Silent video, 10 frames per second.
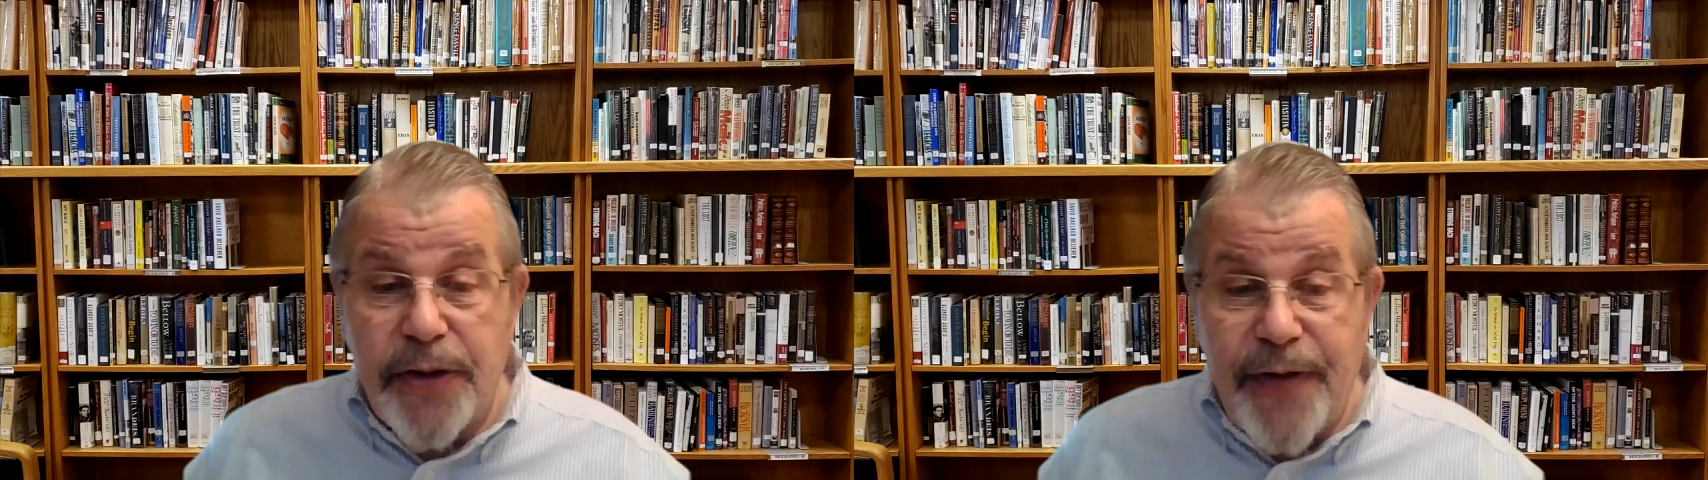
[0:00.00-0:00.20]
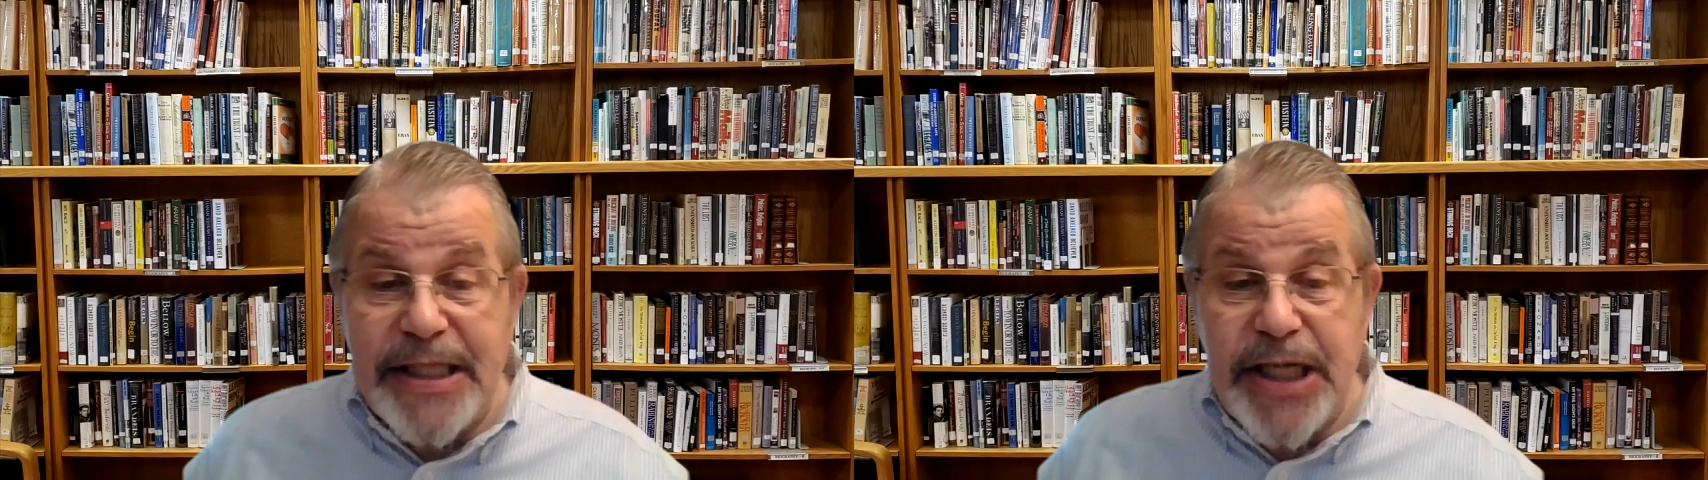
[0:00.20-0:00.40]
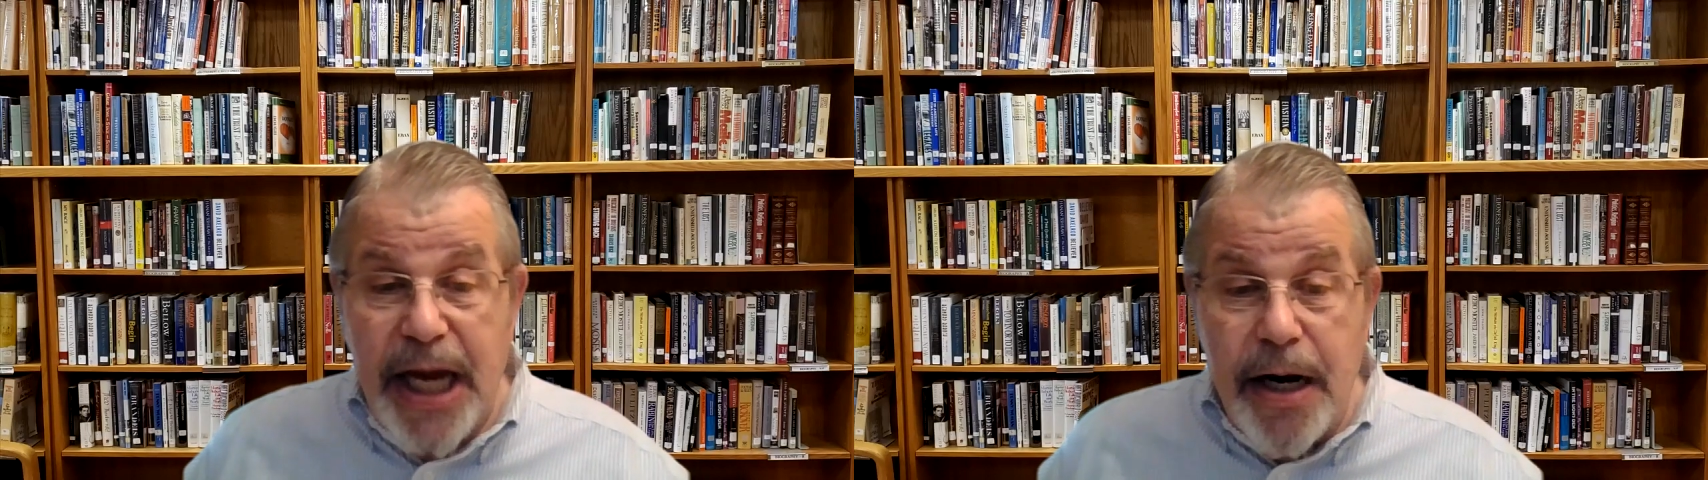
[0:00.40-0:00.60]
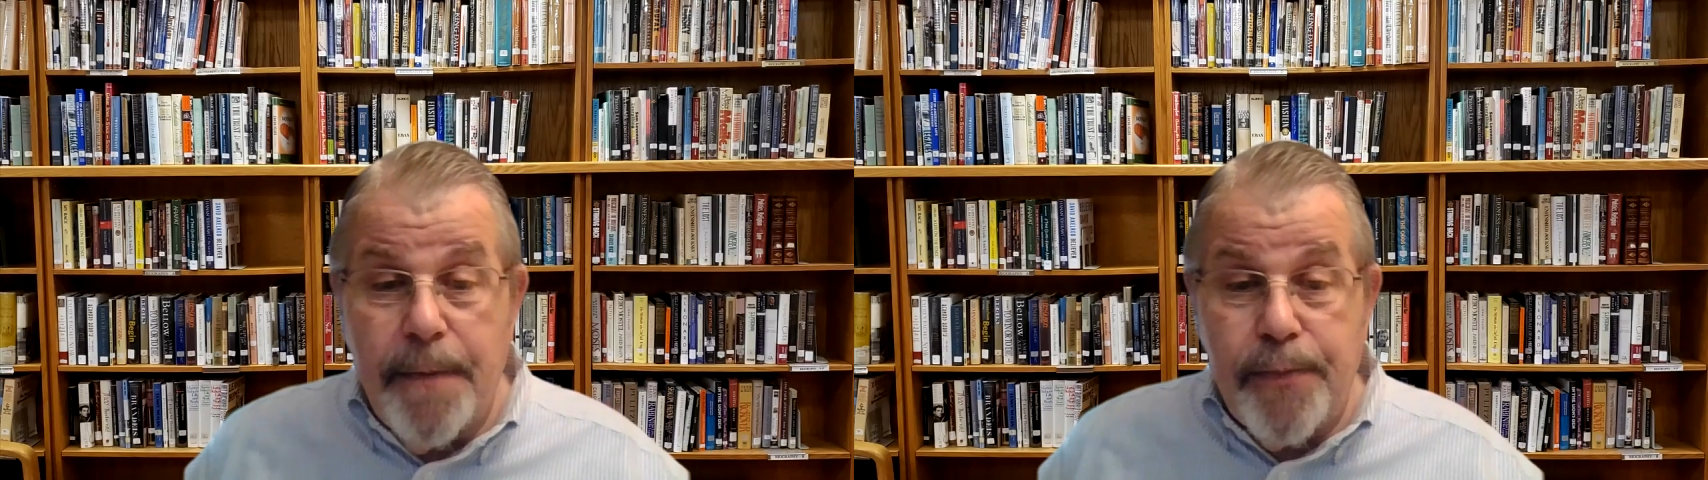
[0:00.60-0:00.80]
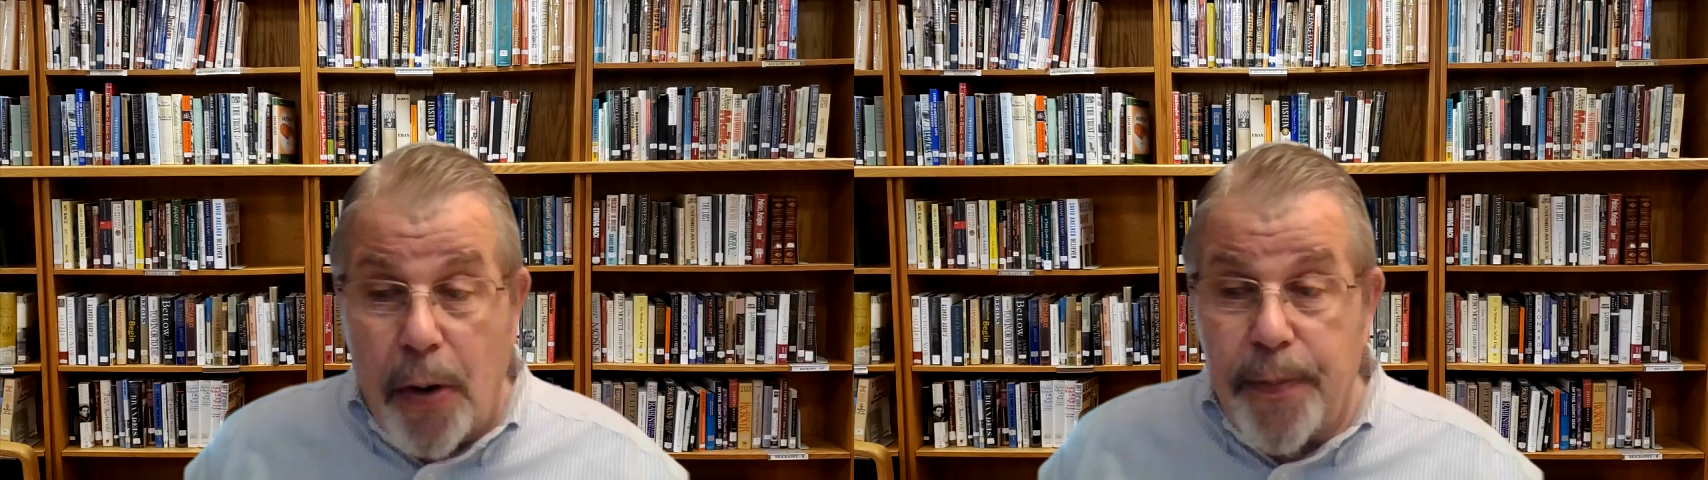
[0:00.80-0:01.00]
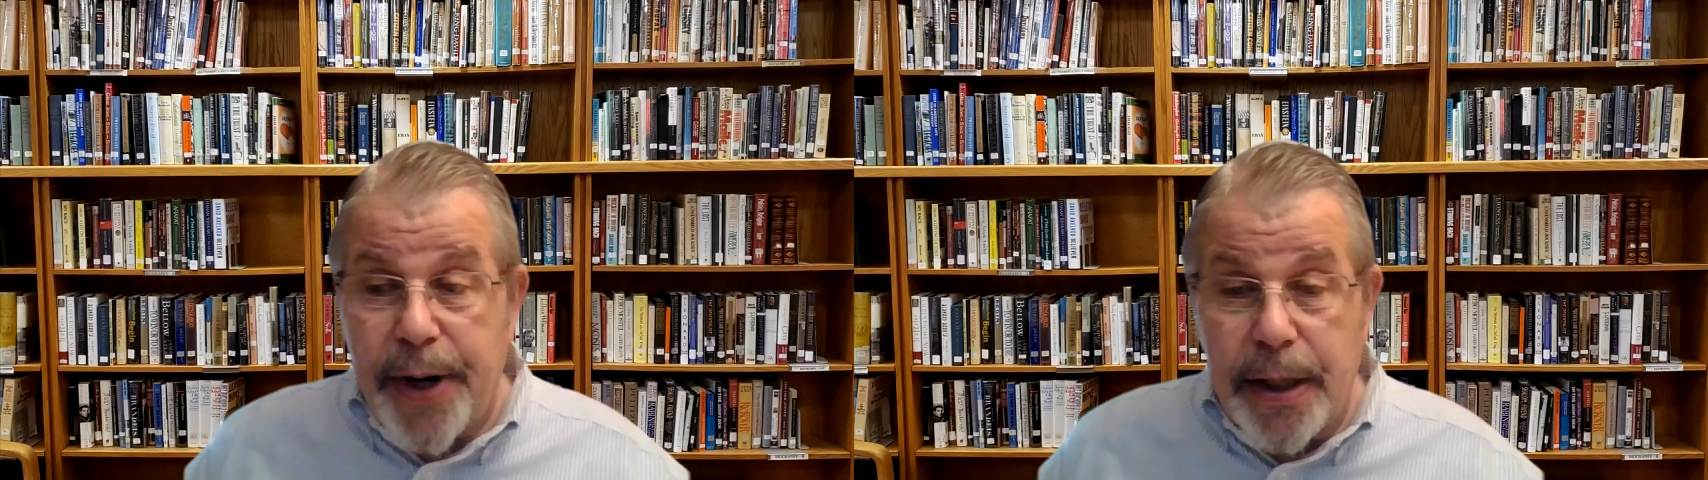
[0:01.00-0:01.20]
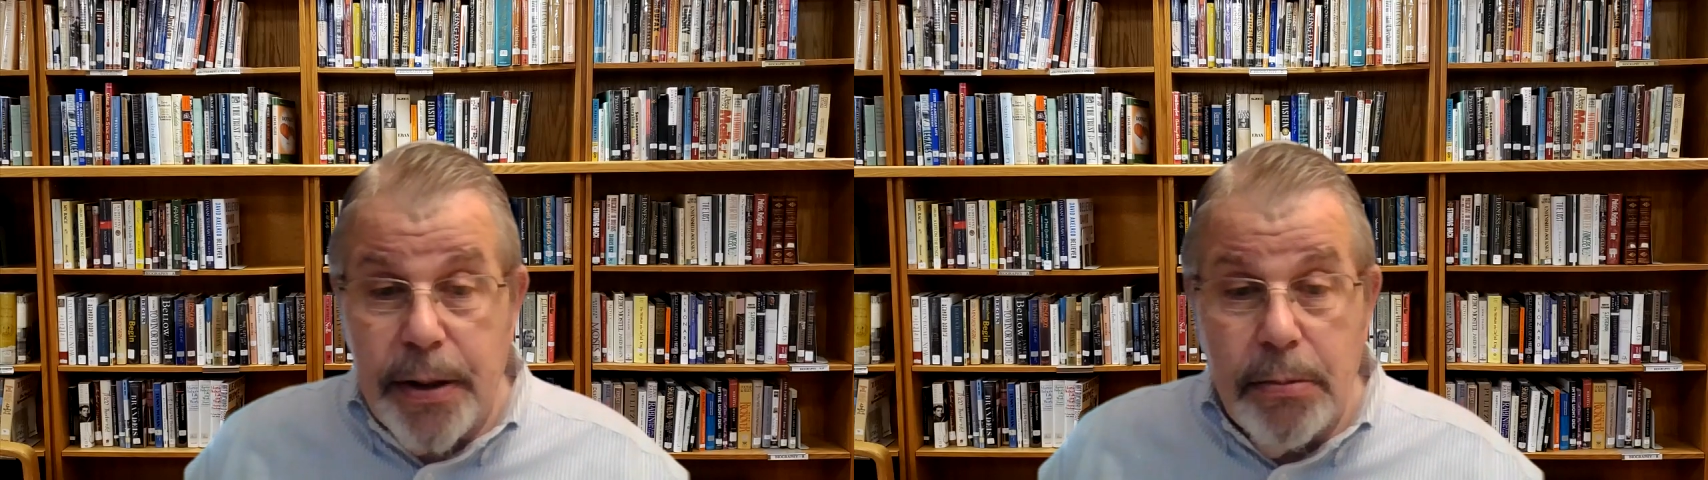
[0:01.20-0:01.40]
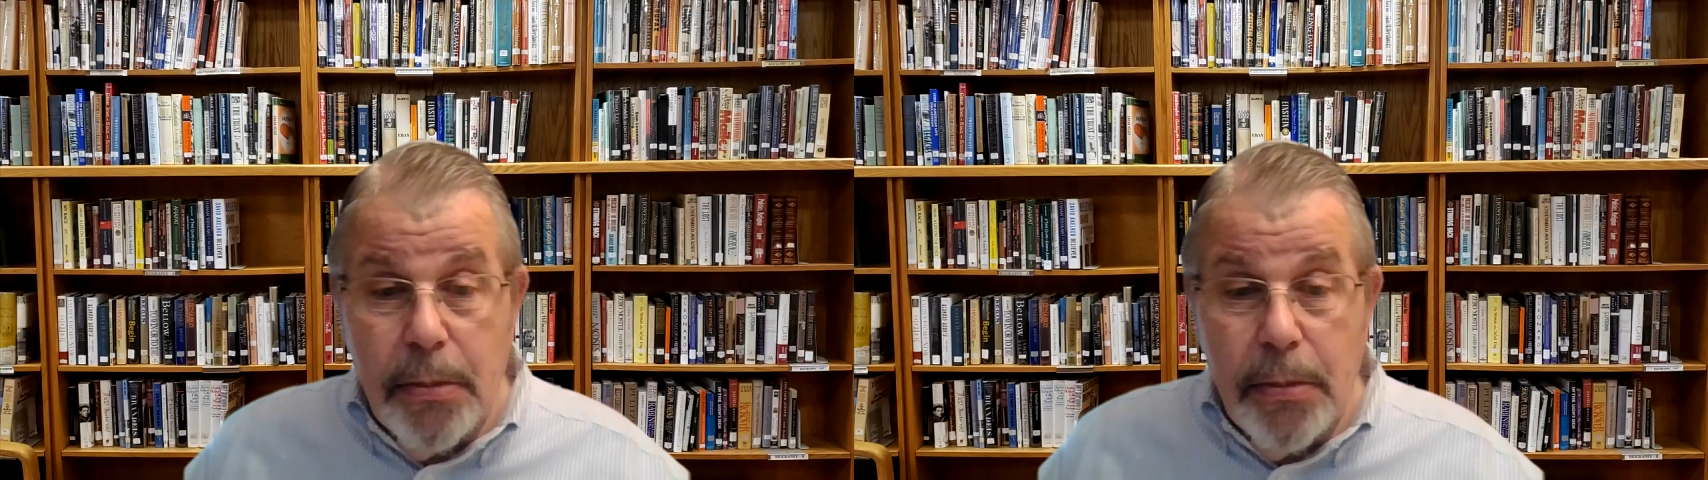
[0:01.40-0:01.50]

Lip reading: that that's inappropriate.